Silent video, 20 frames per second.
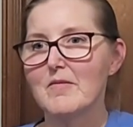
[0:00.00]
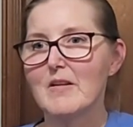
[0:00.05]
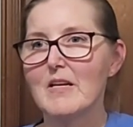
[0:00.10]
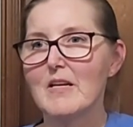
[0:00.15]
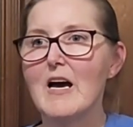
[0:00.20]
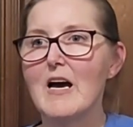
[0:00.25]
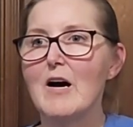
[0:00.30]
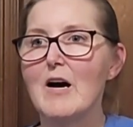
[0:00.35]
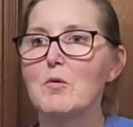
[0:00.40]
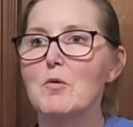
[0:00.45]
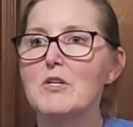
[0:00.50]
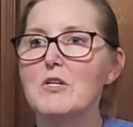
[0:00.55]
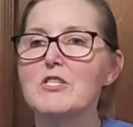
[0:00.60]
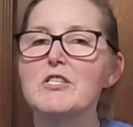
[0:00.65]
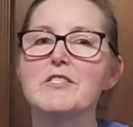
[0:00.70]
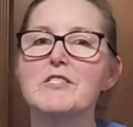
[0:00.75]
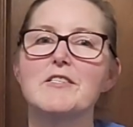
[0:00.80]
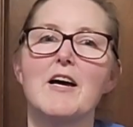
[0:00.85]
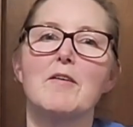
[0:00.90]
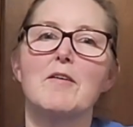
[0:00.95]
Yeah, we're
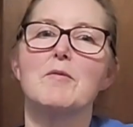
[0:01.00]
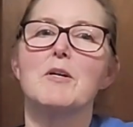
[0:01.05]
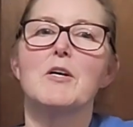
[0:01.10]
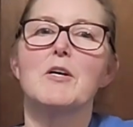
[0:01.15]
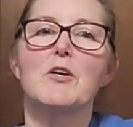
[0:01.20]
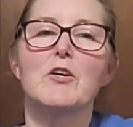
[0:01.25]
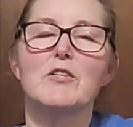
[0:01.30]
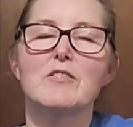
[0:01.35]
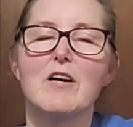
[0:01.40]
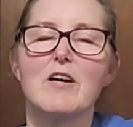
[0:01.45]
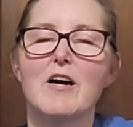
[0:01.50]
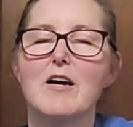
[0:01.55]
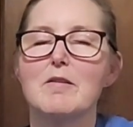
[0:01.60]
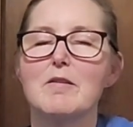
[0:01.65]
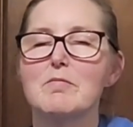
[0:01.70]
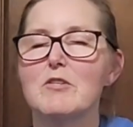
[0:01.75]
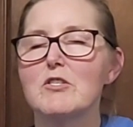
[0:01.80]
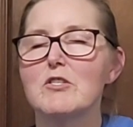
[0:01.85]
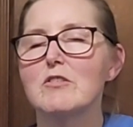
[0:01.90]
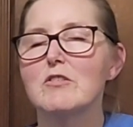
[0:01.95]
just having a good
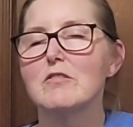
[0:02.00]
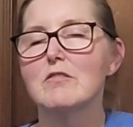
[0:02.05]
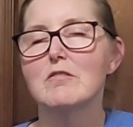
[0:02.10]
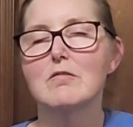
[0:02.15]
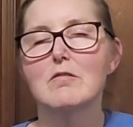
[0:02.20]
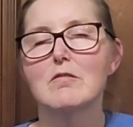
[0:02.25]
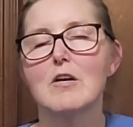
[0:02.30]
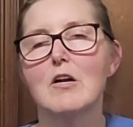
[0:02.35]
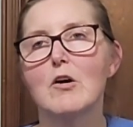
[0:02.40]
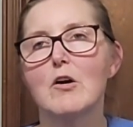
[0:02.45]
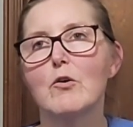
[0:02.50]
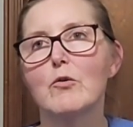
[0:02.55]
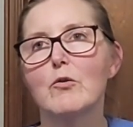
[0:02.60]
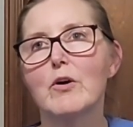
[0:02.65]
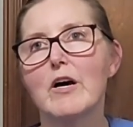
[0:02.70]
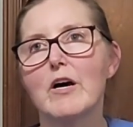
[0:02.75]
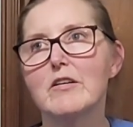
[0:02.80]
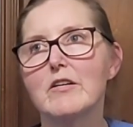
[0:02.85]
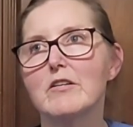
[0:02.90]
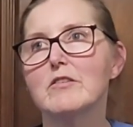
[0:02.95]
time, just, you know,
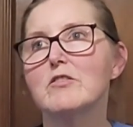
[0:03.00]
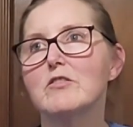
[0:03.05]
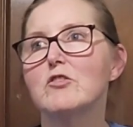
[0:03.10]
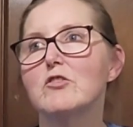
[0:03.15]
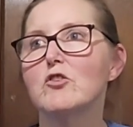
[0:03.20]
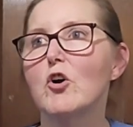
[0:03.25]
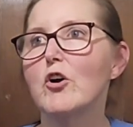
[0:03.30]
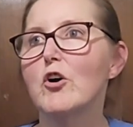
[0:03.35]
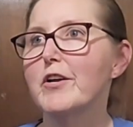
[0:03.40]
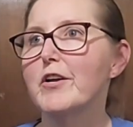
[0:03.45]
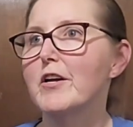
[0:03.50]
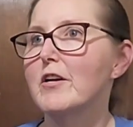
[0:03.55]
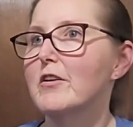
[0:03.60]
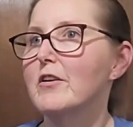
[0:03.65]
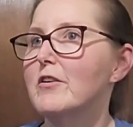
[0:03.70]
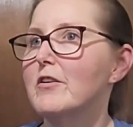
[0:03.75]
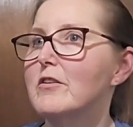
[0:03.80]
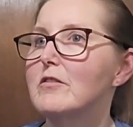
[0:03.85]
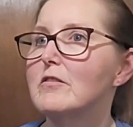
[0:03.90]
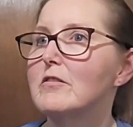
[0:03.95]
kind of
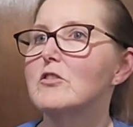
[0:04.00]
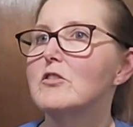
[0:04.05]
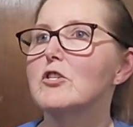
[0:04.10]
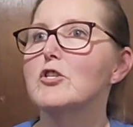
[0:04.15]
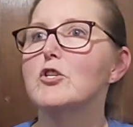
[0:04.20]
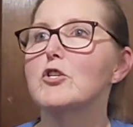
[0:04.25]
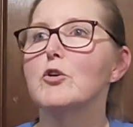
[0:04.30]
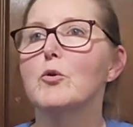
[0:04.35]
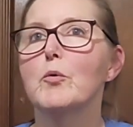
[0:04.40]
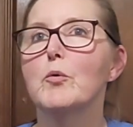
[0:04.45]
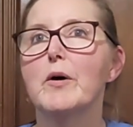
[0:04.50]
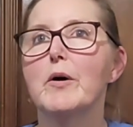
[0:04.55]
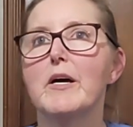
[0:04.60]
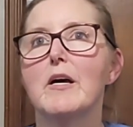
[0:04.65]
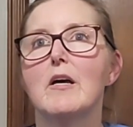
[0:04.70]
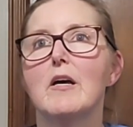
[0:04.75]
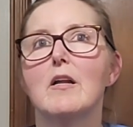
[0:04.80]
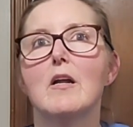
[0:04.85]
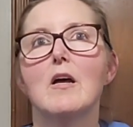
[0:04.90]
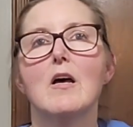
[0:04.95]
starting to do
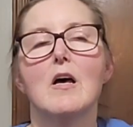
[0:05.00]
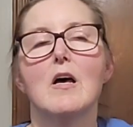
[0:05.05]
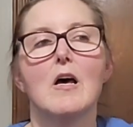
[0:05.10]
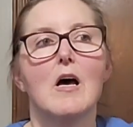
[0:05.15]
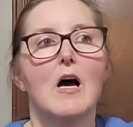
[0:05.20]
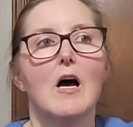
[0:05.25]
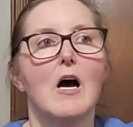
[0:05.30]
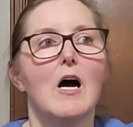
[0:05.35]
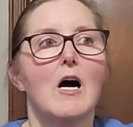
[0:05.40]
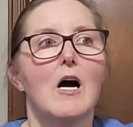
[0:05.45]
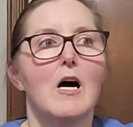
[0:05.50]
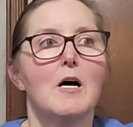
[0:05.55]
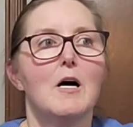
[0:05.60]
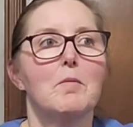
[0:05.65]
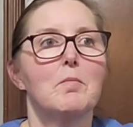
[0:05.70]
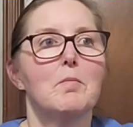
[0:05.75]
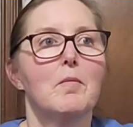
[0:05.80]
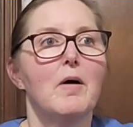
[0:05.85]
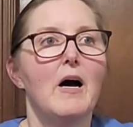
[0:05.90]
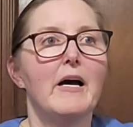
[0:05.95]
it.
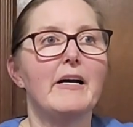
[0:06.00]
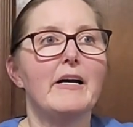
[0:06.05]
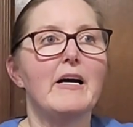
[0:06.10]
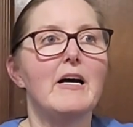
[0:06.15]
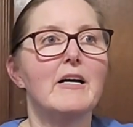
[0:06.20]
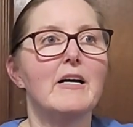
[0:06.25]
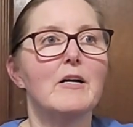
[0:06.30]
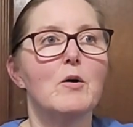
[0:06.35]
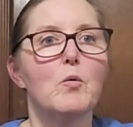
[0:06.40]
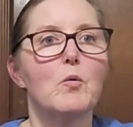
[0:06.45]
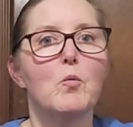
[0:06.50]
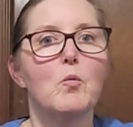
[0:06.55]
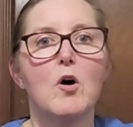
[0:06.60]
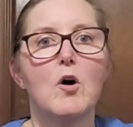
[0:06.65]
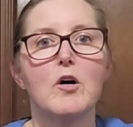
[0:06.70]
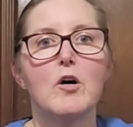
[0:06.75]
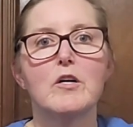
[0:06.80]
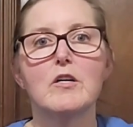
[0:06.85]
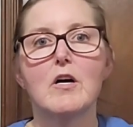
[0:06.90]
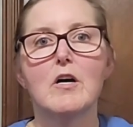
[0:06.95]
I kind of
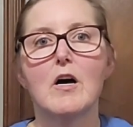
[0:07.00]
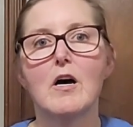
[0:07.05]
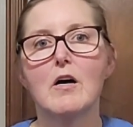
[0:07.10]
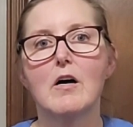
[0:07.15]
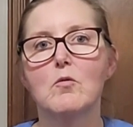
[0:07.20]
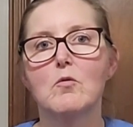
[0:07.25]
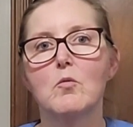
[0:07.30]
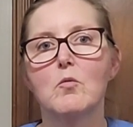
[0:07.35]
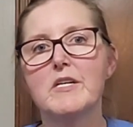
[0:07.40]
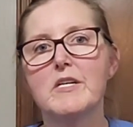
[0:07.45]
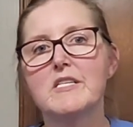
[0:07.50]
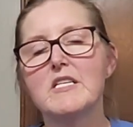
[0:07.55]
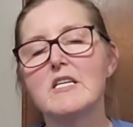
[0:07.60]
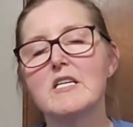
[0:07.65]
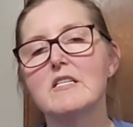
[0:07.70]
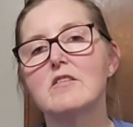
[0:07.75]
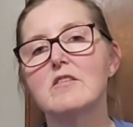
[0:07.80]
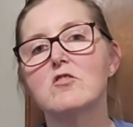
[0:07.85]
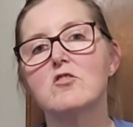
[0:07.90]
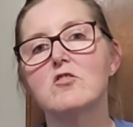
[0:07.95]
want we
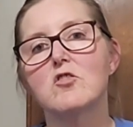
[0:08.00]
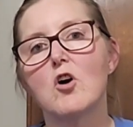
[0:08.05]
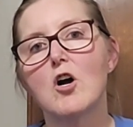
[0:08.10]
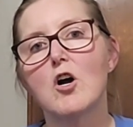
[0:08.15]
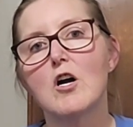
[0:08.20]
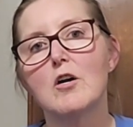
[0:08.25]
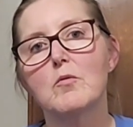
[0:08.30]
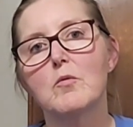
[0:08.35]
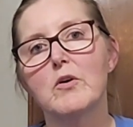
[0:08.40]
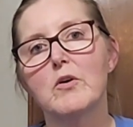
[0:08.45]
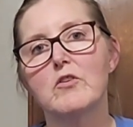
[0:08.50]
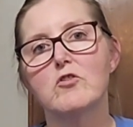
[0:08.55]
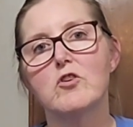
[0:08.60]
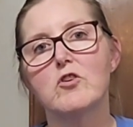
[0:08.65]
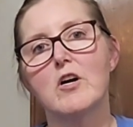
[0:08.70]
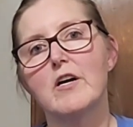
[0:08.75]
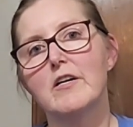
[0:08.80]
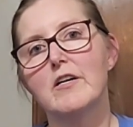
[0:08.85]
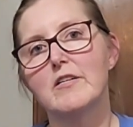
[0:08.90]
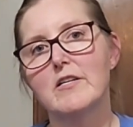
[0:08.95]
did start with
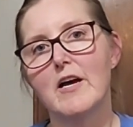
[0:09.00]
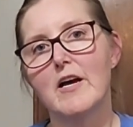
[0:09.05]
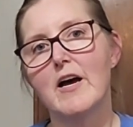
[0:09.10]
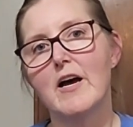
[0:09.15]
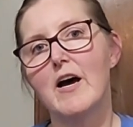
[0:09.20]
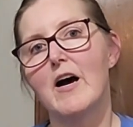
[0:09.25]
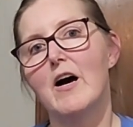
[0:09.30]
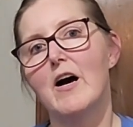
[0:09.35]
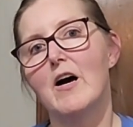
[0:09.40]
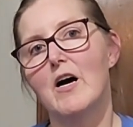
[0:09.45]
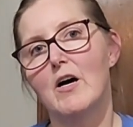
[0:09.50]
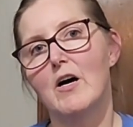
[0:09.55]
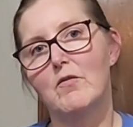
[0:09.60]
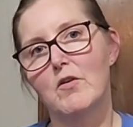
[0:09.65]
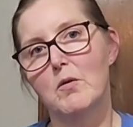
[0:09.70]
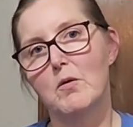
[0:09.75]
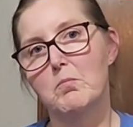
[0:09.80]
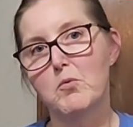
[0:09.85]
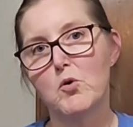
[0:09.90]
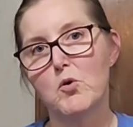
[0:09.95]
trying to have
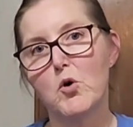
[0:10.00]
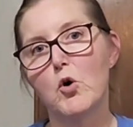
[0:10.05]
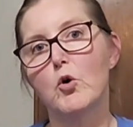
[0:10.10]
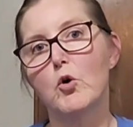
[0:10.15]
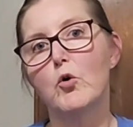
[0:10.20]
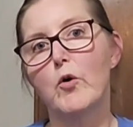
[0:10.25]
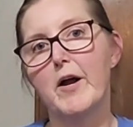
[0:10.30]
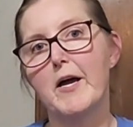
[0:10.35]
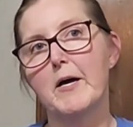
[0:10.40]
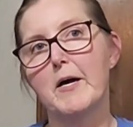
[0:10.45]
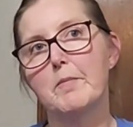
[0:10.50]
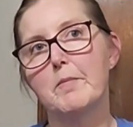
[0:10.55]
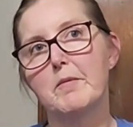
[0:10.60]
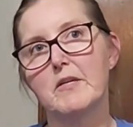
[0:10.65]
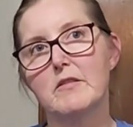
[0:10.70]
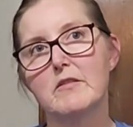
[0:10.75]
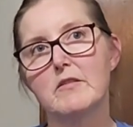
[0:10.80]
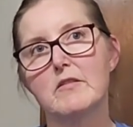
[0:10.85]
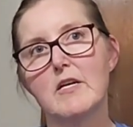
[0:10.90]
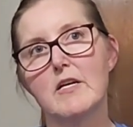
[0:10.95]
a program,
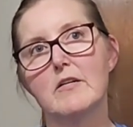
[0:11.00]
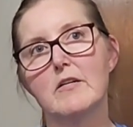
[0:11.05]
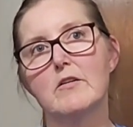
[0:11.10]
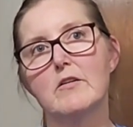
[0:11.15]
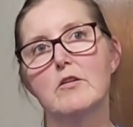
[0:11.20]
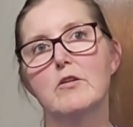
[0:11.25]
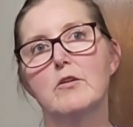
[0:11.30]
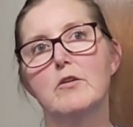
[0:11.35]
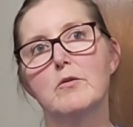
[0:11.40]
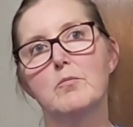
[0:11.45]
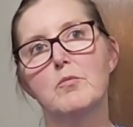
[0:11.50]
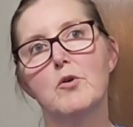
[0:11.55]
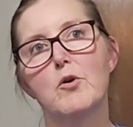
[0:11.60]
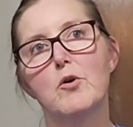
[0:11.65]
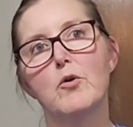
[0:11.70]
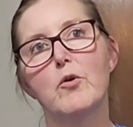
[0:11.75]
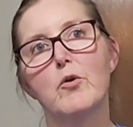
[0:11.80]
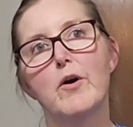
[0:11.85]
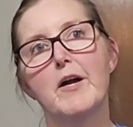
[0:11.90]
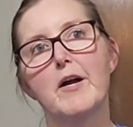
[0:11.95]
a standard
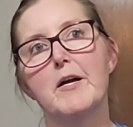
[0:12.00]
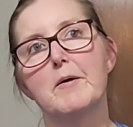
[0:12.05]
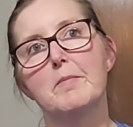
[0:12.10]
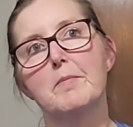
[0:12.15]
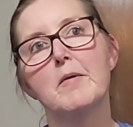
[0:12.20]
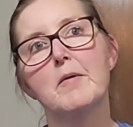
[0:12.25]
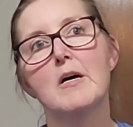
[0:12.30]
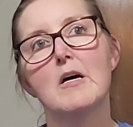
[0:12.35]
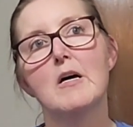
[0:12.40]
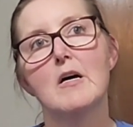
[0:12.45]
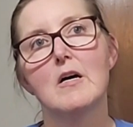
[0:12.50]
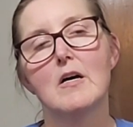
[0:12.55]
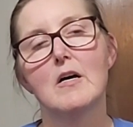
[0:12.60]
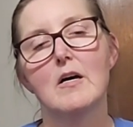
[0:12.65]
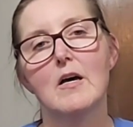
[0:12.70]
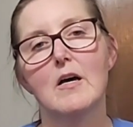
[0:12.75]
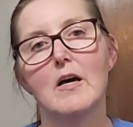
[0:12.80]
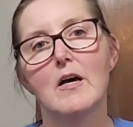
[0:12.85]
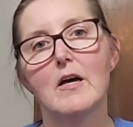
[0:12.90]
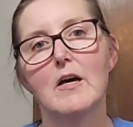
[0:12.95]
program,
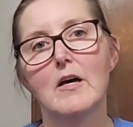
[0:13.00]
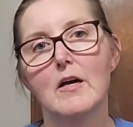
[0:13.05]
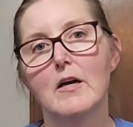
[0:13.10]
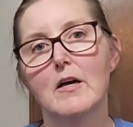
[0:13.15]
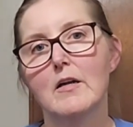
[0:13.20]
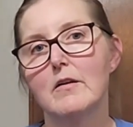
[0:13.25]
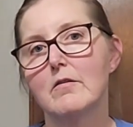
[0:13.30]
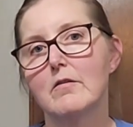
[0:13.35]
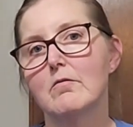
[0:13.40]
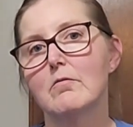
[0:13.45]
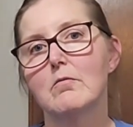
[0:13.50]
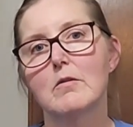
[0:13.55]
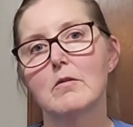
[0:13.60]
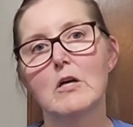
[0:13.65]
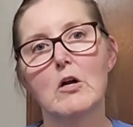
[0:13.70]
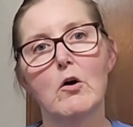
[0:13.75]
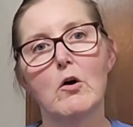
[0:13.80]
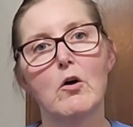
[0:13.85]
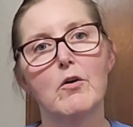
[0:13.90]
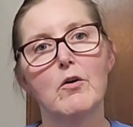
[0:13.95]
and
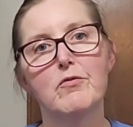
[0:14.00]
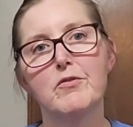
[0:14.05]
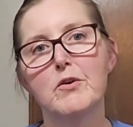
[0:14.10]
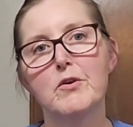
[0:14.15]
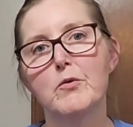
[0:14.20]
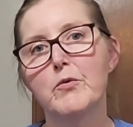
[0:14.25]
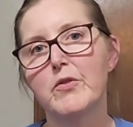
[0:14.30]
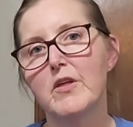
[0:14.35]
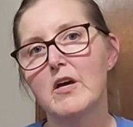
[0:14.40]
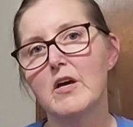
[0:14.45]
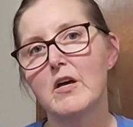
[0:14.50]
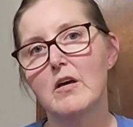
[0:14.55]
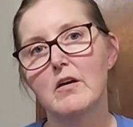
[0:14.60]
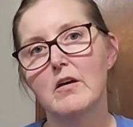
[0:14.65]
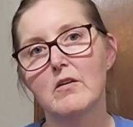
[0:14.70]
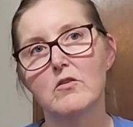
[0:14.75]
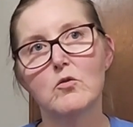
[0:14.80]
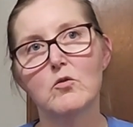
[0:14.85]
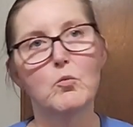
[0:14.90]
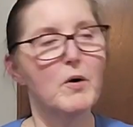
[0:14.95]
you know, a few
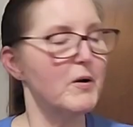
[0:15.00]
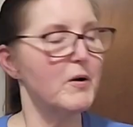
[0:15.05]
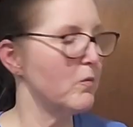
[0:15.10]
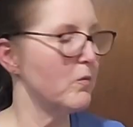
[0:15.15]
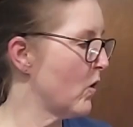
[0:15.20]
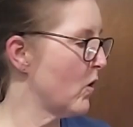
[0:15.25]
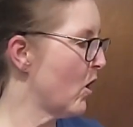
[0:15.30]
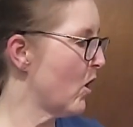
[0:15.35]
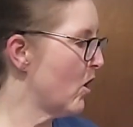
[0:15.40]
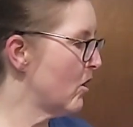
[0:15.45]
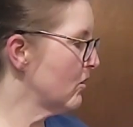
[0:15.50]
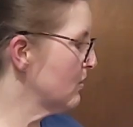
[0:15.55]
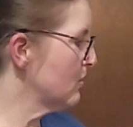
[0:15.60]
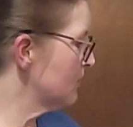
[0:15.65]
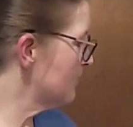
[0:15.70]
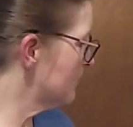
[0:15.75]
things went wrong.